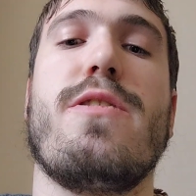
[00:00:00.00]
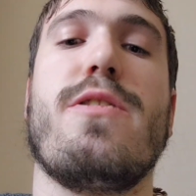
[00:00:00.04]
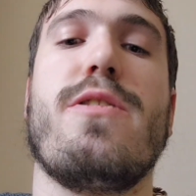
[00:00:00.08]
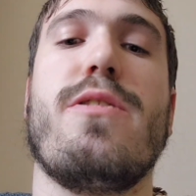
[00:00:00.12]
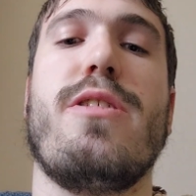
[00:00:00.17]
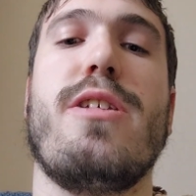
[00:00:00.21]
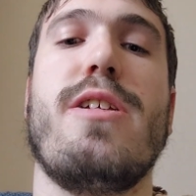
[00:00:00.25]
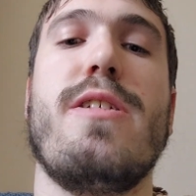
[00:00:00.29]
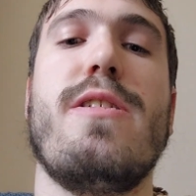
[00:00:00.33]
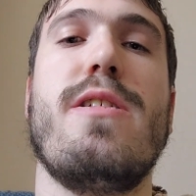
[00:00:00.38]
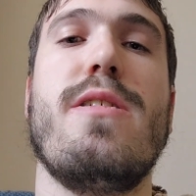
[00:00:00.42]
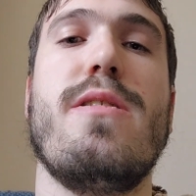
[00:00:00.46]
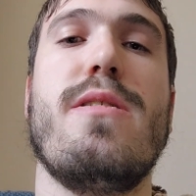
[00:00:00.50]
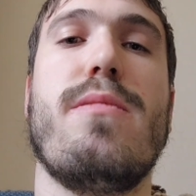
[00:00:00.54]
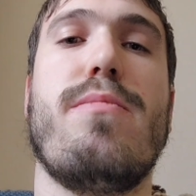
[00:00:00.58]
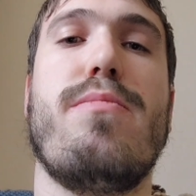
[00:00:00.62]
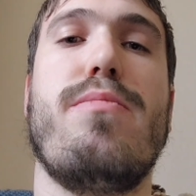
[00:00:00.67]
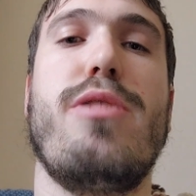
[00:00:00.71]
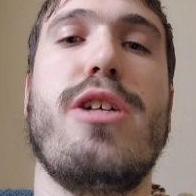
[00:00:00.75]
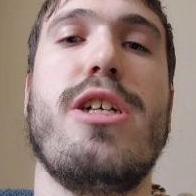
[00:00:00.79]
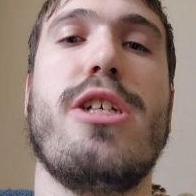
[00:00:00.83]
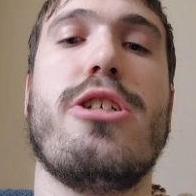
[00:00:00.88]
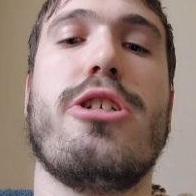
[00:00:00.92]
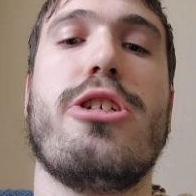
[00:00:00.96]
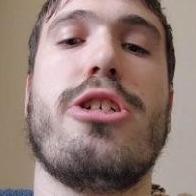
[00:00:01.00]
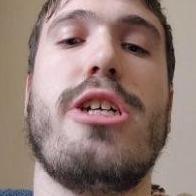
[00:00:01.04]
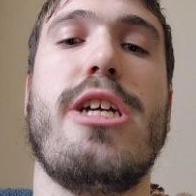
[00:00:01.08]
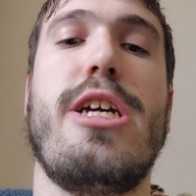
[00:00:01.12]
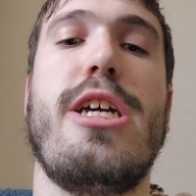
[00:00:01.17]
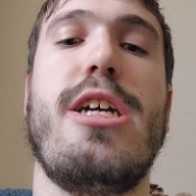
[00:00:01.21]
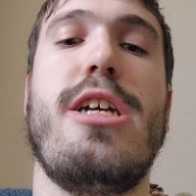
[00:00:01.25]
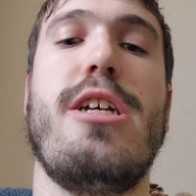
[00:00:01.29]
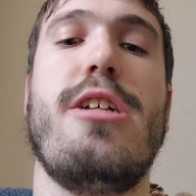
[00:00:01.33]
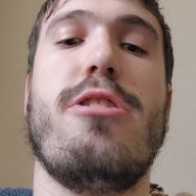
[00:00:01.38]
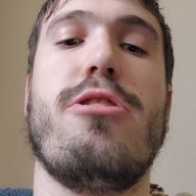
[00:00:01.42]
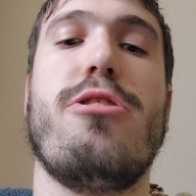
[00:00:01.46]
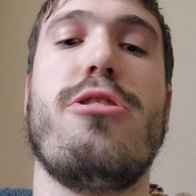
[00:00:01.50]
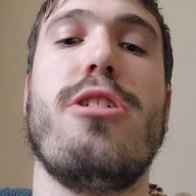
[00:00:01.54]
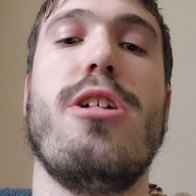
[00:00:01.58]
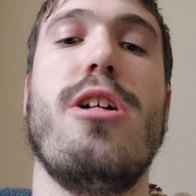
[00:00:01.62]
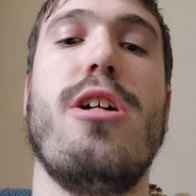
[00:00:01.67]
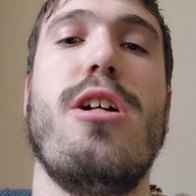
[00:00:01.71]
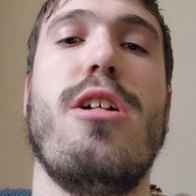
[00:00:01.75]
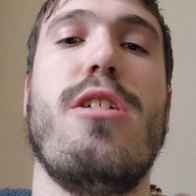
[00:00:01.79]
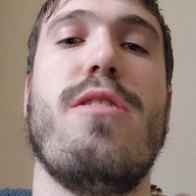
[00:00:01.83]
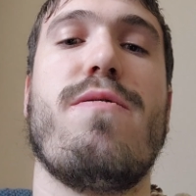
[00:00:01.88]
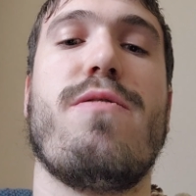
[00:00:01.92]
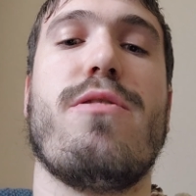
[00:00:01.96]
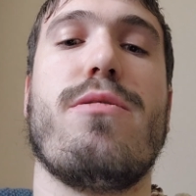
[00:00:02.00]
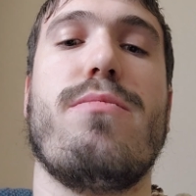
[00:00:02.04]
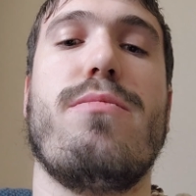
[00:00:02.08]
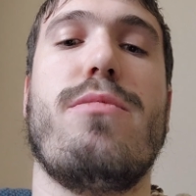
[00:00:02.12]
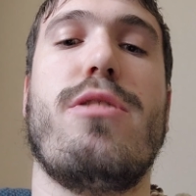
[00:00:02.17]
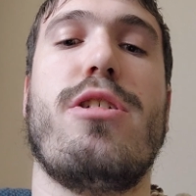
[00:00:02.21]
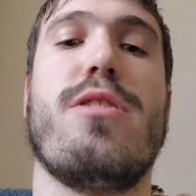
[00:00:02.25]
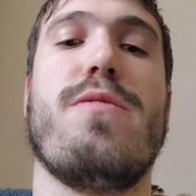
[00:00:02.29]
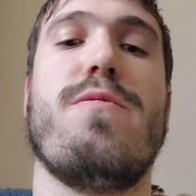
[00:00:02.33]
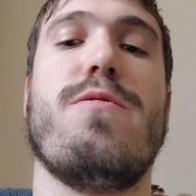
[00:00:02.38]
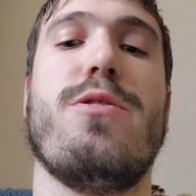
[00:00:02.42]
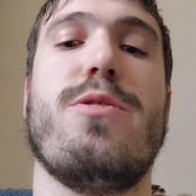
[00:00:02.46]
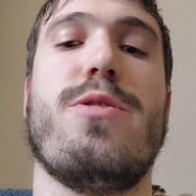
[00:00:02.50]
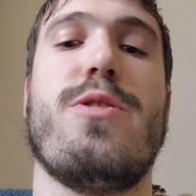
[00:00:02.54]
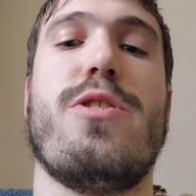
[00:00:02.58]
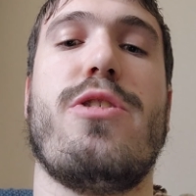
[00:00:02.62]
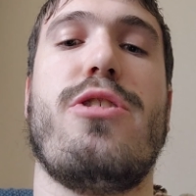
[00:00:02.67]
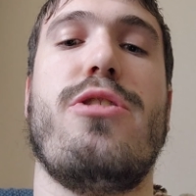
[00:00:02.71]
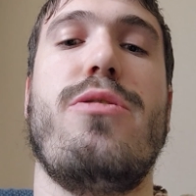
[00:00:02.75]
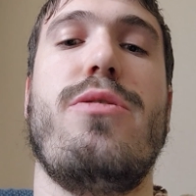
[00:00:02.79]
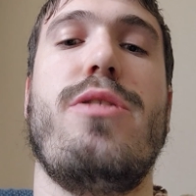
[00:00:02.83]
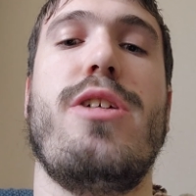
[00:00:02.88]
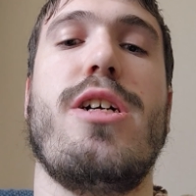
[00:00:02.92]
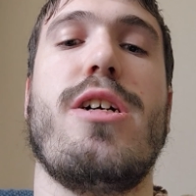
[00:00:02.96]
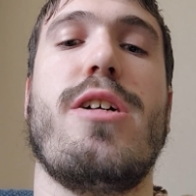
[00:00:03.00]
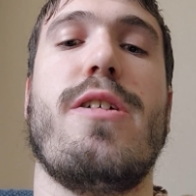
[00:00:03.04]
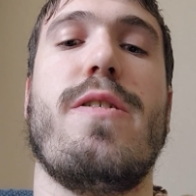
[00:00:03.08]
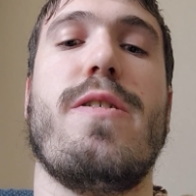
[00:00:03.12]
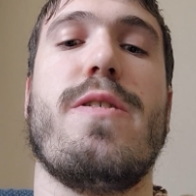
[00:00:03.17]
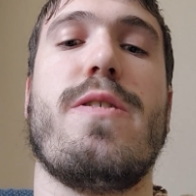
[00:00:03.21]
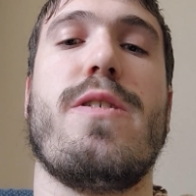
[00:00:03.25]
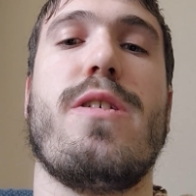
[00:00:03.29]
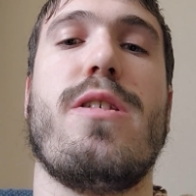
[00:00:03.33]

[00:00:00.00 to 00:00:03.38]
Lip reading: So this is a big change for Marvel Studios.